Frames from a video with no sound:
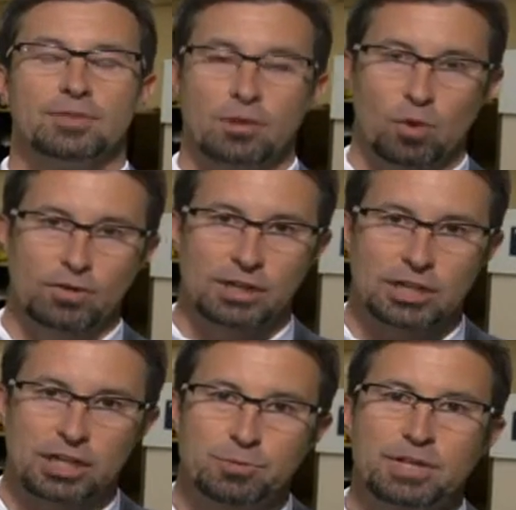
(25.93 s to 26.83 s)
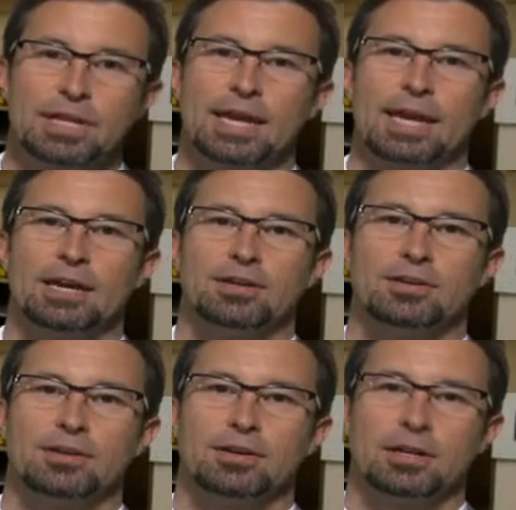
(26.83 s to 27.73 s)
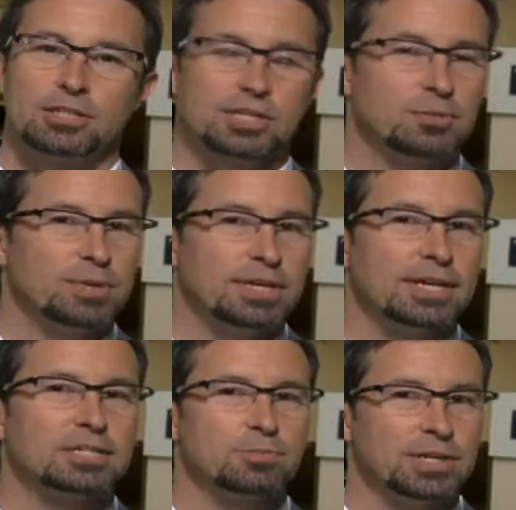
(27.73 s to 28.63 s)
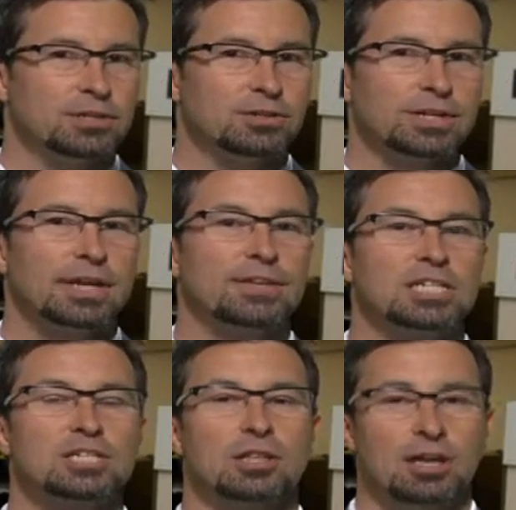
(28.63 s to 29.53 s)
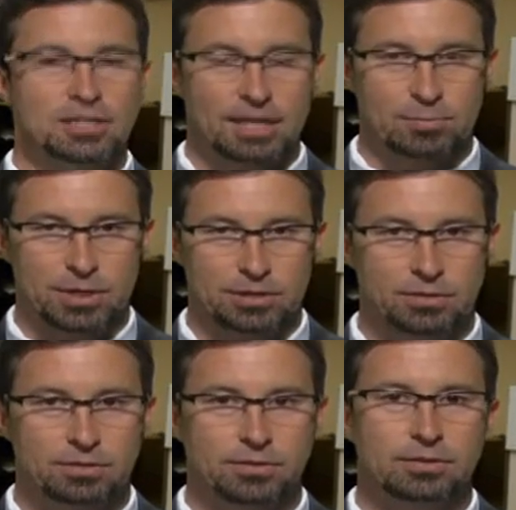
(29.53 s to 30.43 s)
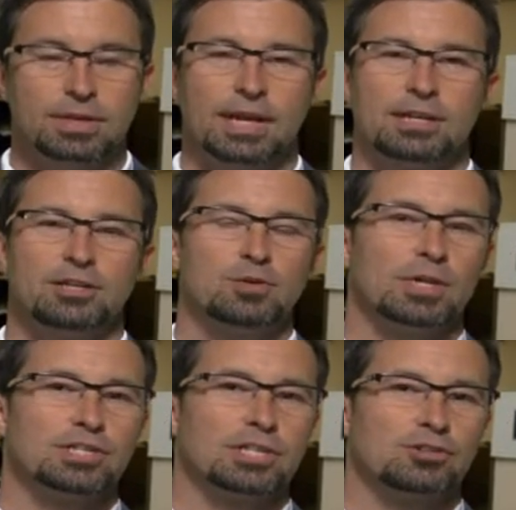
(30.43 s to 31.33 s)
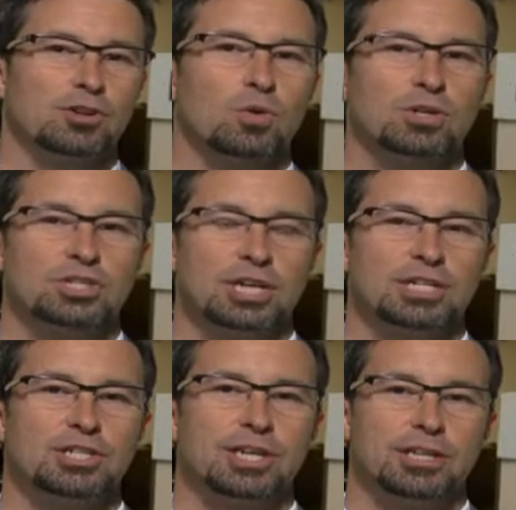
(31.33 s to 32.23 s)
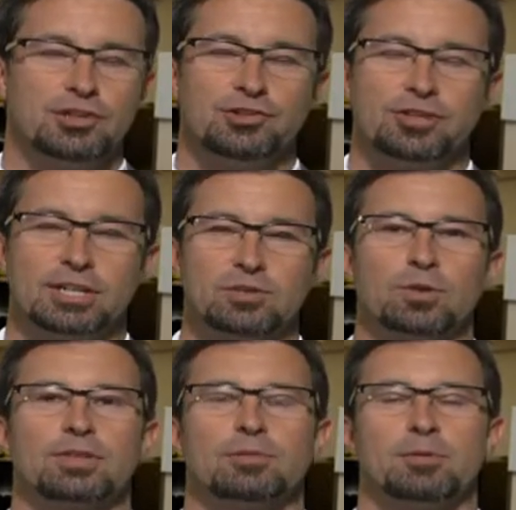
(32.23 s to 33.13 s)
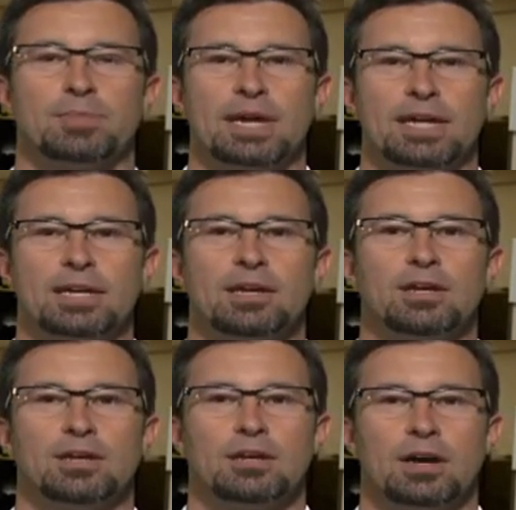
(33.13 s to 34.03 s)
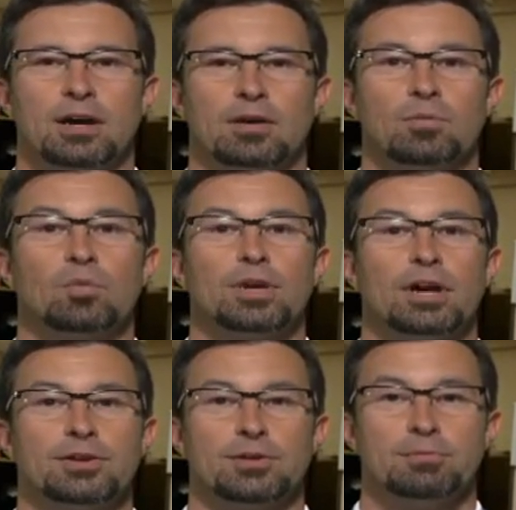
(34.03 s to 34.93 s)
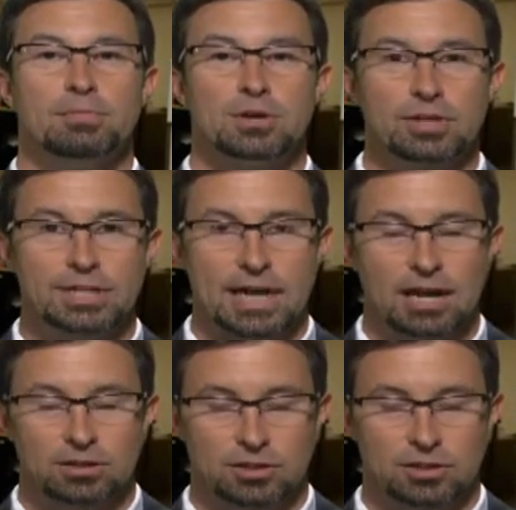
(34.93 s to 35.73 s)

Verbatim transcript: they won their judgment, and uh, Chesapeake has appealed, and they just lost that appeal and a U.S. District Court judge in Houston has ordered them to pay uh, $100 million.